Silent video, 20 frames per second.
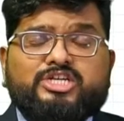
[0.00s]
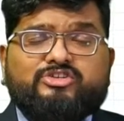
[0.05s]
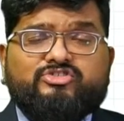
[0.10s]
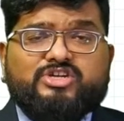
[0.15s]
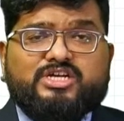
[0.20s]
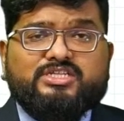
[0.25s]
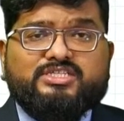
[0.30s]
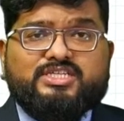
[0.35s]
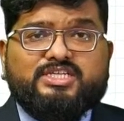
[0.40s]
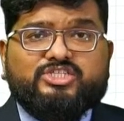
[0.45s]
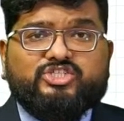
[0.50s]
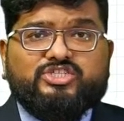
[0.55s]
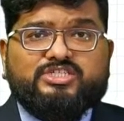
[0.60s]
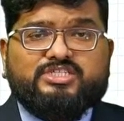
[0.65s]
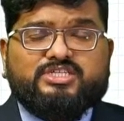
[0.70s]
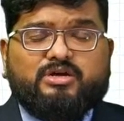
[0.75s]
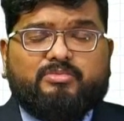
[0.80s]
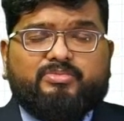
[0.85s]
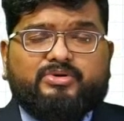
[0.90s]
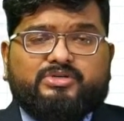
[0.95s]
and translation
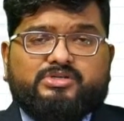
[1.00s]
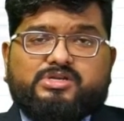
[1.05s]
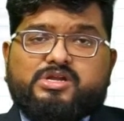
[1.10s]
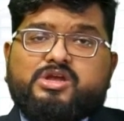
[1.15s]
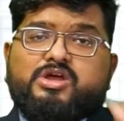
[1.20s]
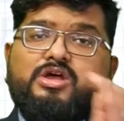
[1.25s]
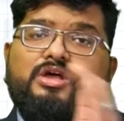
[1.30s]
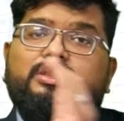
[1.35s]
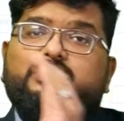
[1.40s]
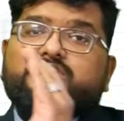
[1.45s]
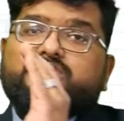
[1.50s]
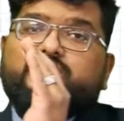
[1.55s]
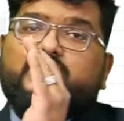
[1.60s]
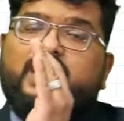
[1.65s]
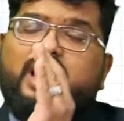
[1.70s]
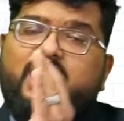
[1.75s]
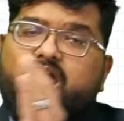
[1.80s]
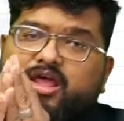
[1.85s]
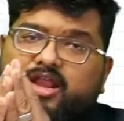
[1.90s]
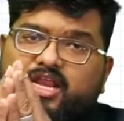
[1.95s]
is coupled. So the
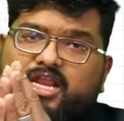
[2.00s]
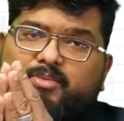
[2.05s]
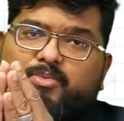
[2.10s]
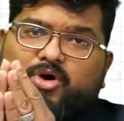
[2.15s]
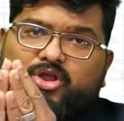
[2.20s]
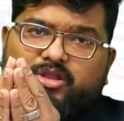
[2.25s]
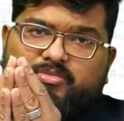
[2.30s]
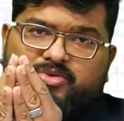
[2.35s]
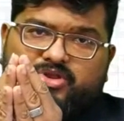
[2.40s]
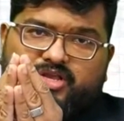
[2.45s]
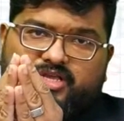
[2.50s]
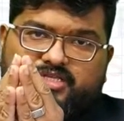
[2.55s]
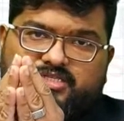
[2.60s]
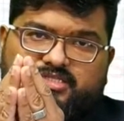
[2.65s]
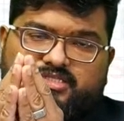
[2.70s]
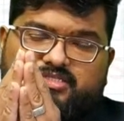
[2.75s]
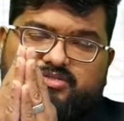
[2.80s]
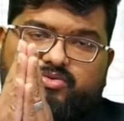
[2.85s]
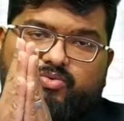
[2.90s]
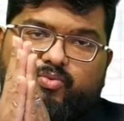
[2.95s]
RNA
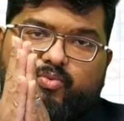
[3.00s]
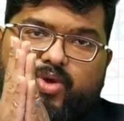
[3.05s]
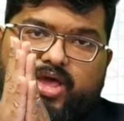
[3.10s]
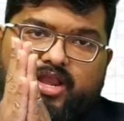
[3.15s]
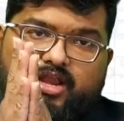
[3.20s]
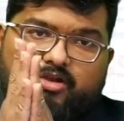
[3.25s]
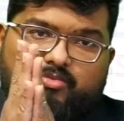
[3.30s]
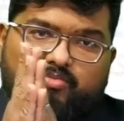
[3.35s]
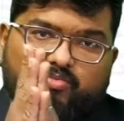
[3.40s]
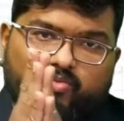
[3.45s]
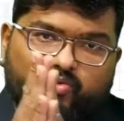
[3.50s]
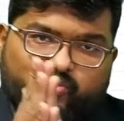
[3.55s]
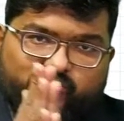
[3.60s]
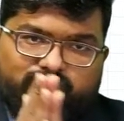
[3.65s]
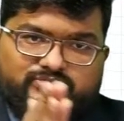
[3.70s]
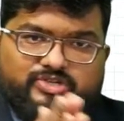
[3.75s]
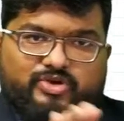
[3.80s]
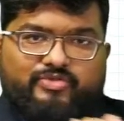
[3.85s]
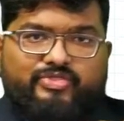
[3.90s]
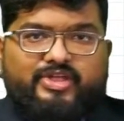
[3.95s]
polymerase, when it
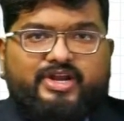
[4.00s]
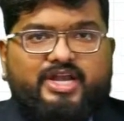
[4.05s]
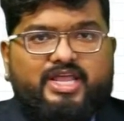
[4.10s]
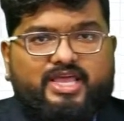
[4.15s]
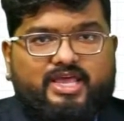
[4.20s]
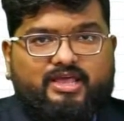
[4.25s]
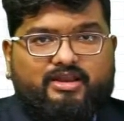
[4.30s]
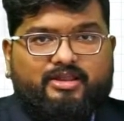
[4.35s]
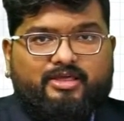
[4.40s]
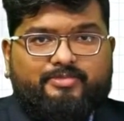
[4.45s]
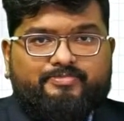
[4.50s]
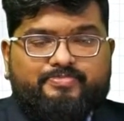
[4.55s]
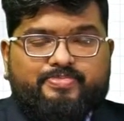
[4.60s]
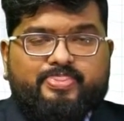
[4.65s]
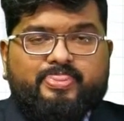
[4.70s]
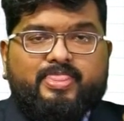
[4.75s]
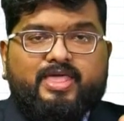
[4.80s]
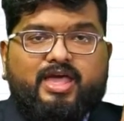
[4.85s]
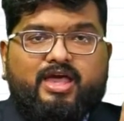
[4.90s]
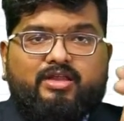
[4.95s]
moves on the DNA
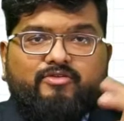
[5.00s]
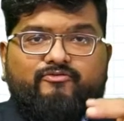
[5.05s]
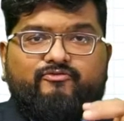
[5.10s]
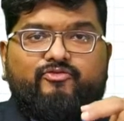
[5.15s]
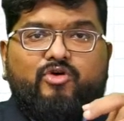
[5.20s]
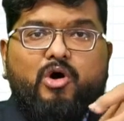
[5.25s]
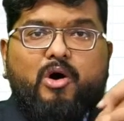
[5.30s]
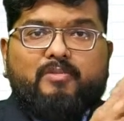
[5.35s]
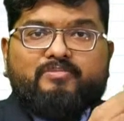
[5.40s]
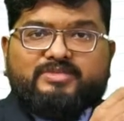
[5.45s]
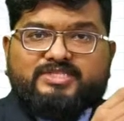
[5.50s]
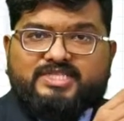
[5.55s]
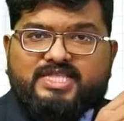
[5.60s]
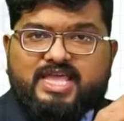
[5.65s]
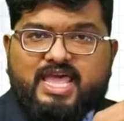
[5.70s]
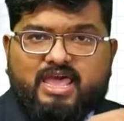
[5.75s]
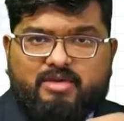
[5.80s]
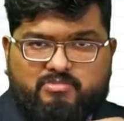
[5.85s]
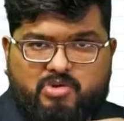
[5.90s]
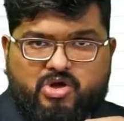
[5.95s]
and forms
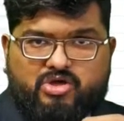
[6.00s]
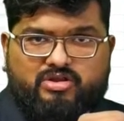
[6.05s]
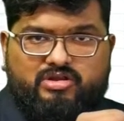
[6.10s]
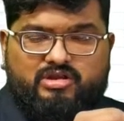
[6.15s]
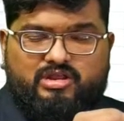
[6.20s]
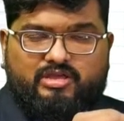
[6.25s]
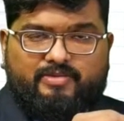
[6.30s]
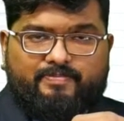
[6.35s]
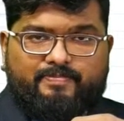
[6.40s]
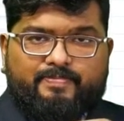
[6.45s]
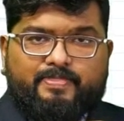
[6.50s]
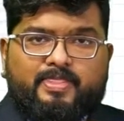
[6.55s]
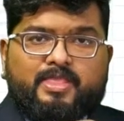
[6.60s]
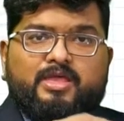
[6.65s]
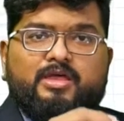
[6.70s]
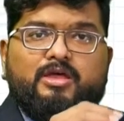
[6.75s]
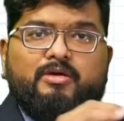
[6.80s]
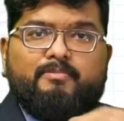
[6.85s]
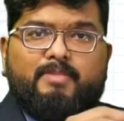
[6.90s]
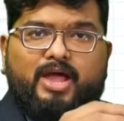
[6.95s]
the mRNA
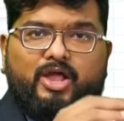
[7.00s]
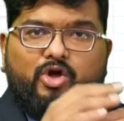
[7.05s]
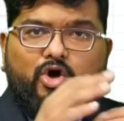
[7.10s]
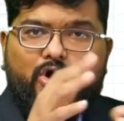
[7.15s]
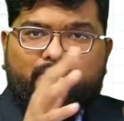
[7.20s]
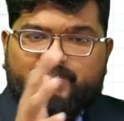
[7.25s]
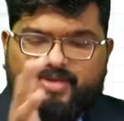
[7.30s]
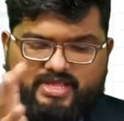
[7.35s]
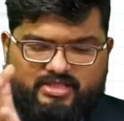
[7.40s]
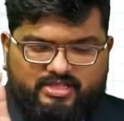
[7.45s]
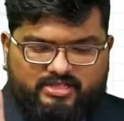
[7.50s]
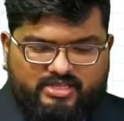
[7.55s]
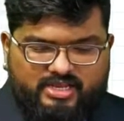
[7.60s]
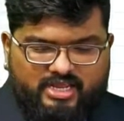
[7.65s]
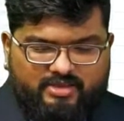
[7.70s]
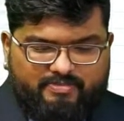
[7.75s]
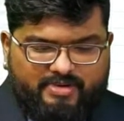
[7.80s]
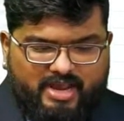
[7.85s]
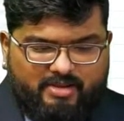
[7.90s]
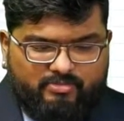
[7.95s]
by copying the
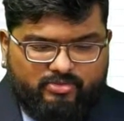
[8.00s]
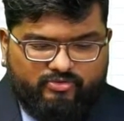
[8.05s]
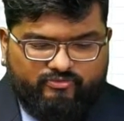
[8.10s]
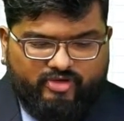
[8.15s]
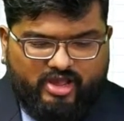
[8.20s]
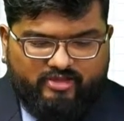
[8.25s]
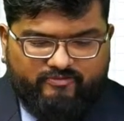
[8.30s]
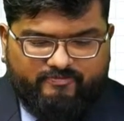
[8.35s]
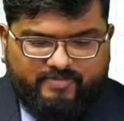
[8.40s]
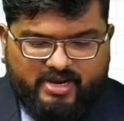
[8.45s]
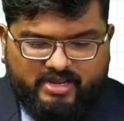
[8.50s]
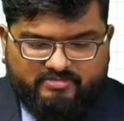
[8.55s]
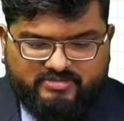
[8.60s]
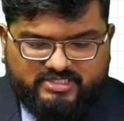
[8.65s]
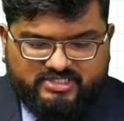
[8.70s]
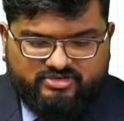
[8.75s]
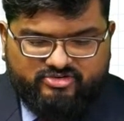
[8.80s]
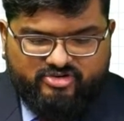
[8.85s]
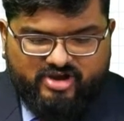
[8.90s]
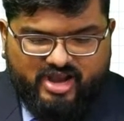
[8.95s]
3' to 5'
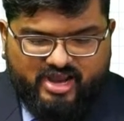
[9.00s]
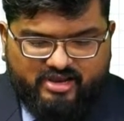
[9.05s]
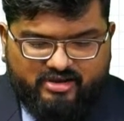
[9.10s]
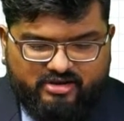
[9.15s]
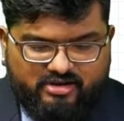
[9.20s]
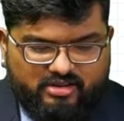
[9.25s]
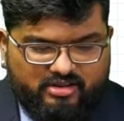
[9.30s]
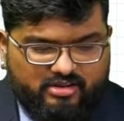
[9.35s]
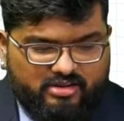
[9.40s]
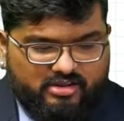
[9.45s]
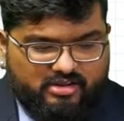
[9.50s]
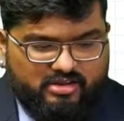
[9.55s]
strand,